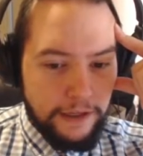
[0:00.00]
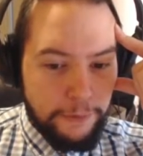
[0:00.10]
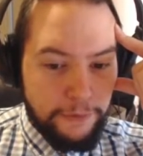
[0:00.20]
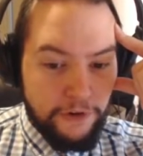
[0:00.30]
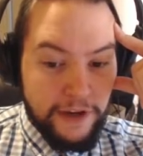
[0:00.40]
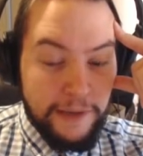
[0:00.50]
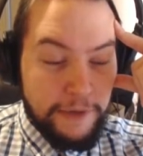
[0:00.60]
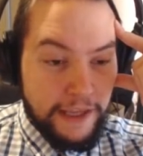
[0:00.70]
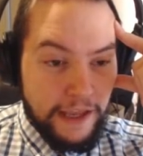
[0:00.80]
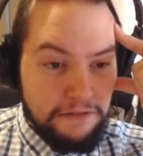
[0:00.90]
We've got him
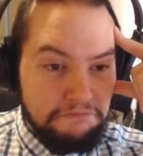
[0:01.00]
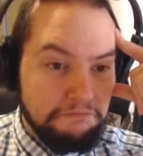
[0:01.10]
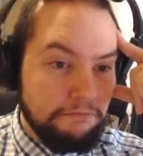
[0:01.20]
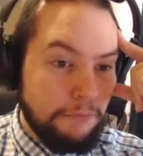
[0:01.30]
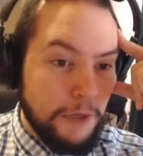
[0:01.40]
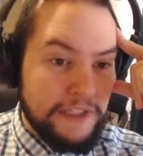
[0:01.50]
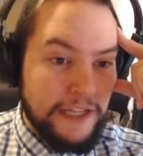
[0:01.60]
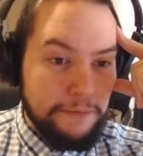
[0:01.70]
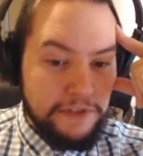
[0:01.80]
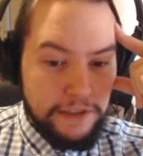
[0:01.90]
again. Might be
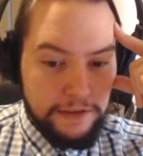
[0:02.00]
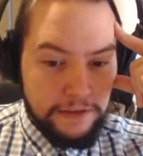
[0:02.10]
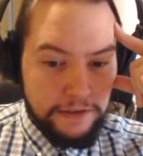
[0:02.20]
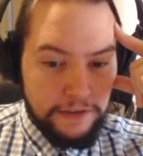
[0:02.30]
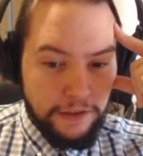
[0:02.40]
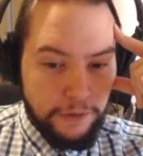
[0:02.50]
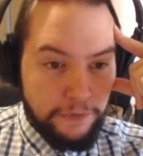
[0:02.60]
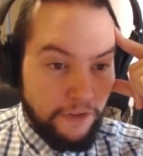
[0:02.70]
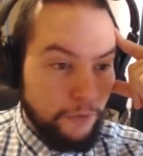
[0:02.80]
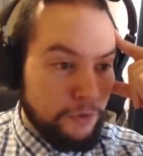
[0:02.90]
tempted. We've
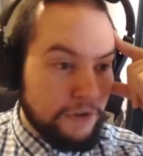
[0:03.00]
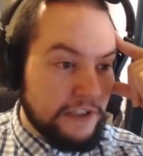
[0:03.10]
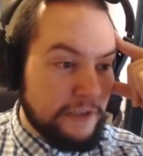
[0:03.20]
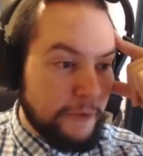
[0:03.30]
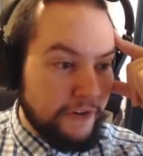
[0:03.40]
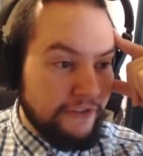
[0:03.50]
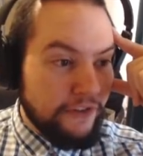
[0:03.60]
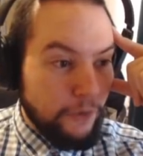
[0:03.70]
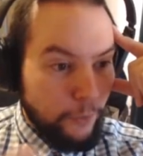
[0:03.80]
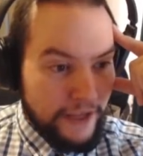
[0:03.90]
got the Woodland Spirit for
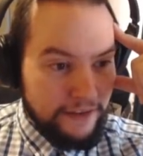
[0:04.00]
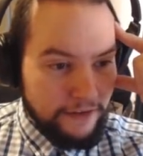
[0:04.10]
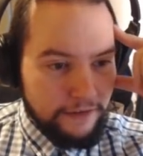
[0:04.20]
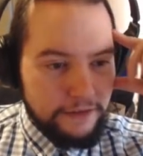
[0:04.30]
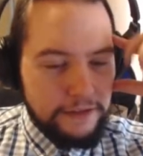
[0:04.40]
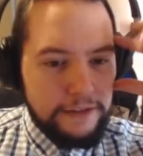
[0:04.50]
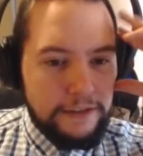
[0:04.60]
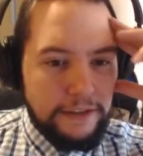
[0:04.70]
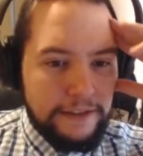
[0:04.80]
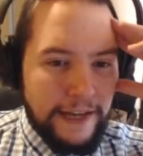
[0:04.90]
the weather.
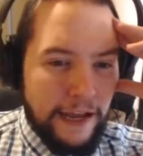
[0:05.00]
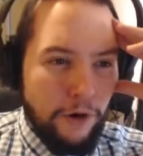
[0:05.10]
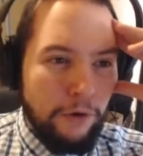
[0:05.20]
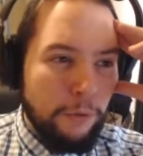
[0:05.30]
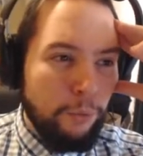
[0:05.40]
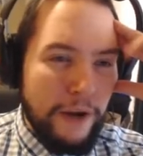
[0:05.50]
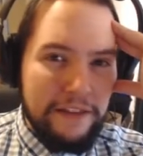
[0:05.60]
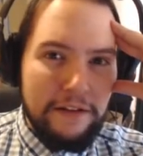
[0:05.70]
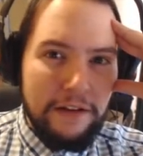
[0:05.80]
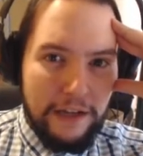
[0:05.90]
Now,
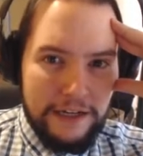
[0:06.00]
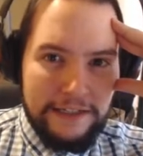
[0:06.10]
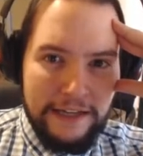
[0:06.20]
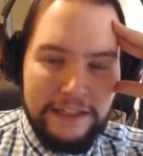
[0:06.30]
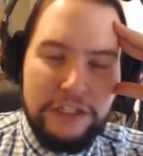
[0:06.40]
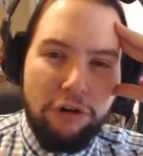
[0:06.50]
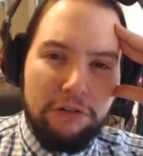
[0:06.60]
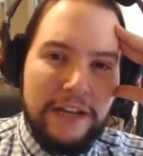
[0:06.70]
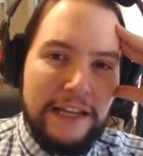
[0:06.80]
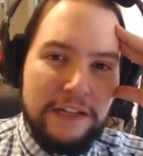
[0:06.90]
weather, like I said, is not
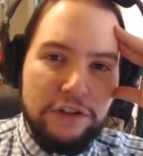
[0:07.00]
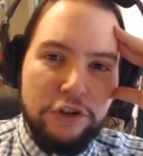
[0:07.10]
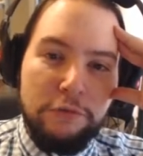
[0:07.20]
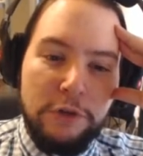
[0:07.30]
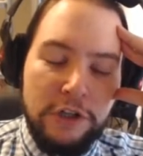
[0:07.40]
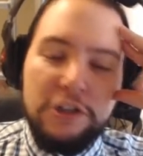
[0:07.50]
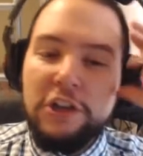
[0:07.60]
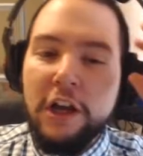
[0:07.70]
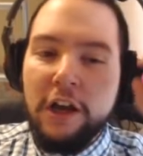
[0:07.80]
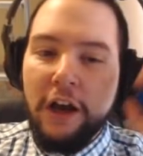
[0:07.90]
taking too much.
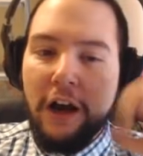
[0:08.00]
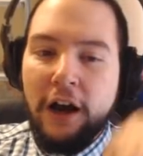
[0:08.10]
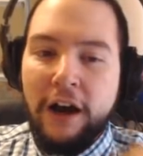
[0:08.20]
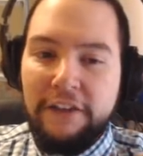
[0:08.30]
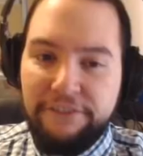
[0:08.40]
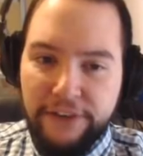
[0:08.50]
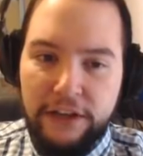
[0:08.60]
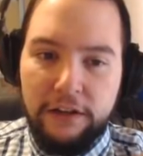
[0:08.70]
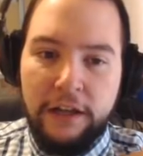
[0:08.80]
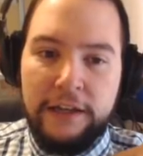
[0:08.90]
I
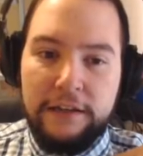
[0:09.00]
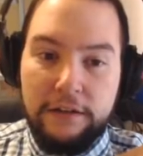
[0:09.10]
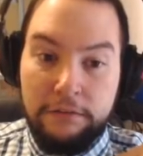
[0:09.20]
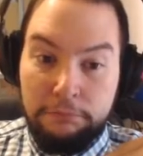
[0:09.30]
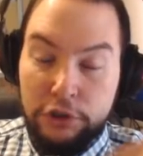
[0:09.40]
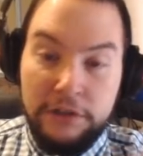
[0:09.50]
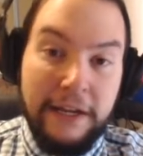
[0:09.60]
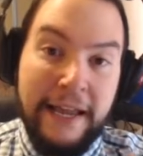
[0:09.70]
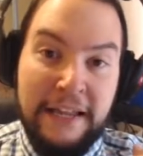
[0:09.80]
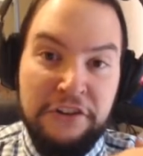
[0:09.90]
feel like, much
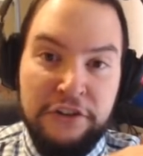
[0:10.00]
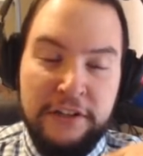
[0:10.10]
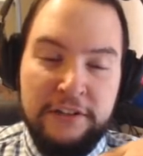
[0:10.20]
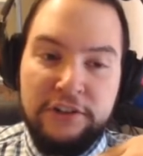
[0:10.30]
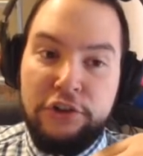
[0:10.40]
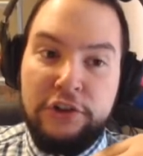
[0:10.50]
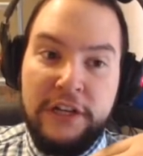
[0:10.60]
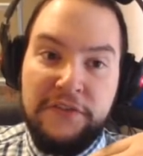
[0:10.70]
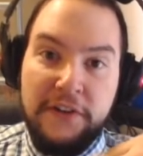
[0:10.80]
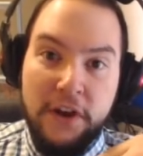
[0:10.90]
like engines, you should
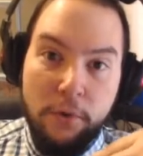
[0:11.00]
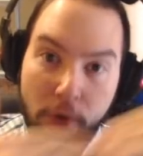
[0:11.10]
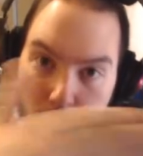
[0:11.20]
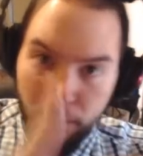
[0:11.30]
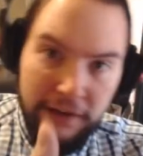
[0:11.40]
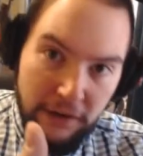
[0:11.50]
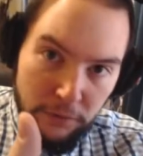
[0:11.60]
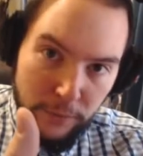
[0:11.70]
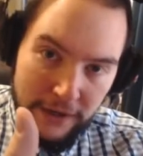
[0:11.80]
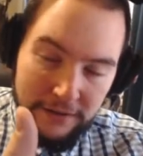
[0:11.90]
either go all in on
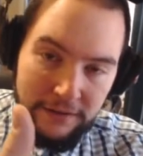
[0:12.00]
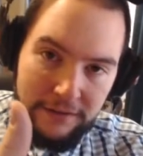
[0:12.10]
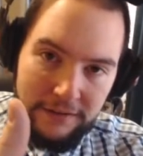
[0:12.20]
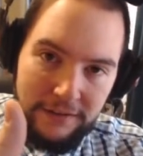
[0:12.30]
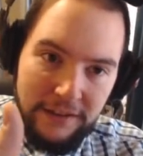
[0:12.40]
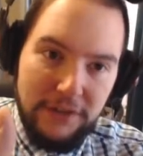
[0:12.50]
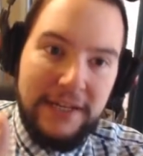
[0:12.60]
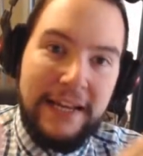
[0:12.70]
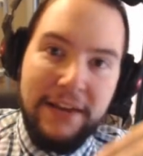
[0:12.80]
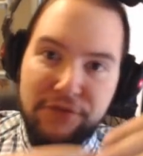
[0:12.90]
weather, you know,
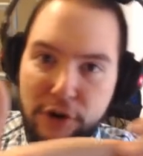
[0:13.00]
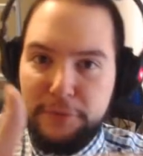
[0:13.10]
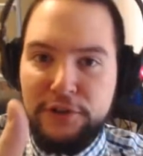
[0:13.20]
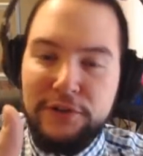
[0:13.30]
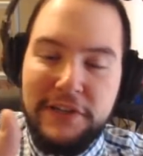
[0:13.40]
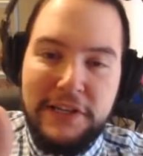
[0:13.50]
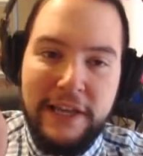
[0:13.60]
take every opportunity you